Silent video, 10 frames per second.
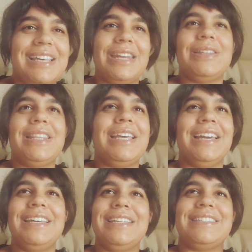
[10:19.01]
I don't think
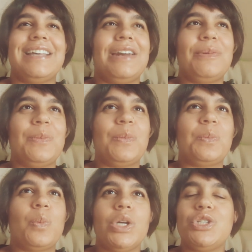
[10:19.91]
I could, I don't
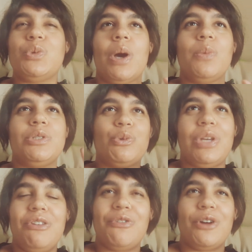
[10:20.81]
want to, I want to
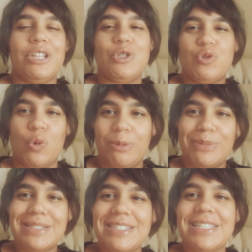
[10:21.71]
read for
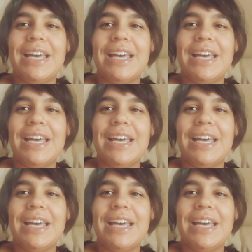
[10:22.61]
enjoyment,